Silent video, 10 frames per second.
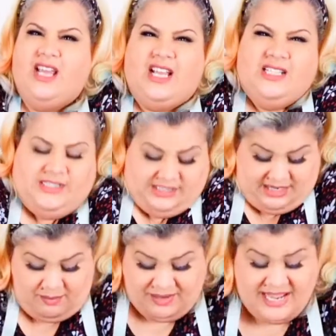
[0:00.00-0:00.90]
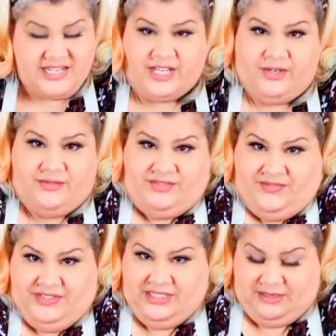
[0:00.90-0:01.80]
It's like Play-Doh,
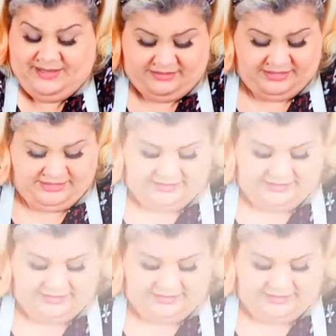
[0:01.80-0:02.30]
if you think about it.